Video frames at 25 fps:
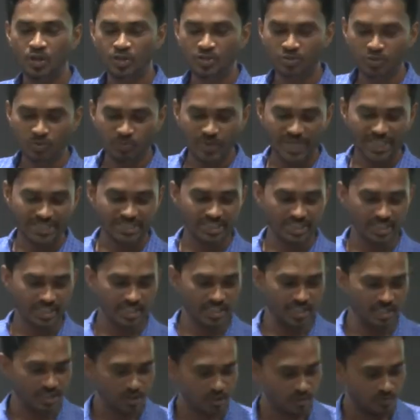So
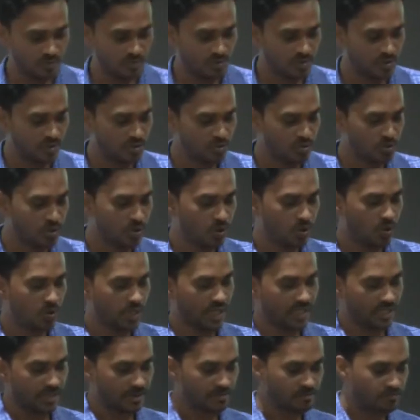basically, you go
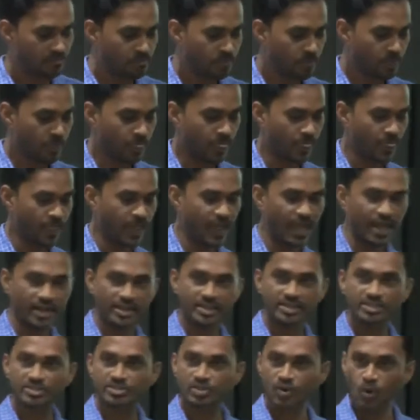in, and
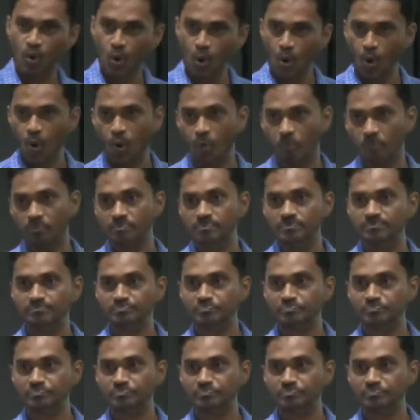it is a home,